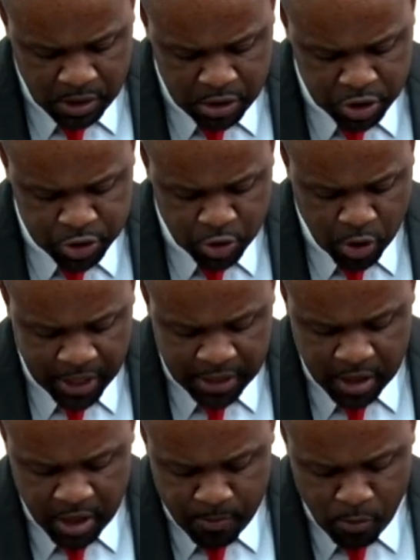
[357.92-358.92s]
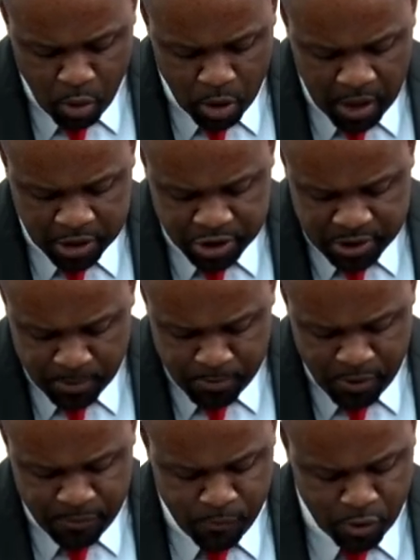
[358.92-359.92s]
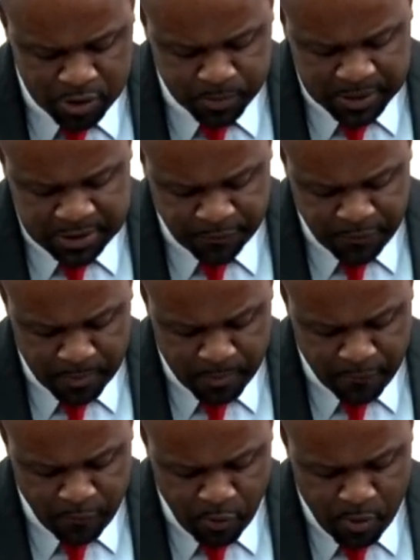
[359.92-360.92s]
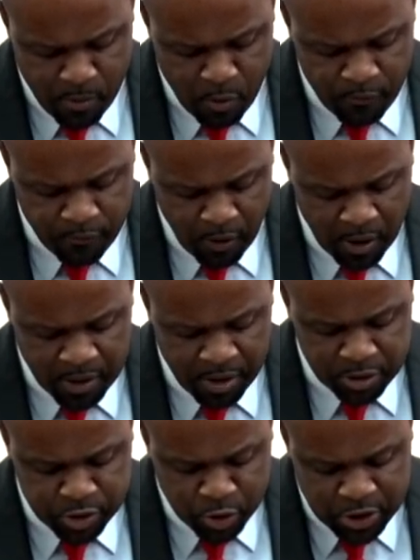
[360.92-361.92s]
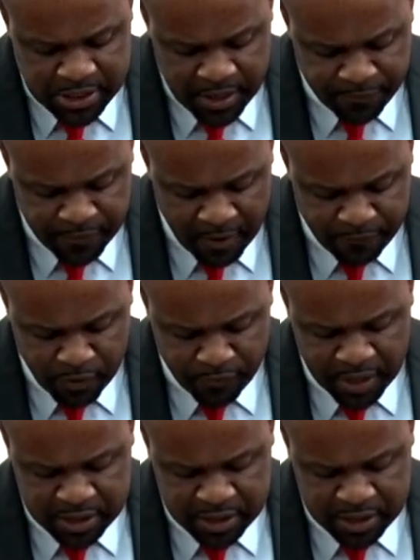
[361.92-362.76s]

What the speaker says: Just to get a little more, just a bit more specific before we move on, there is no safe level of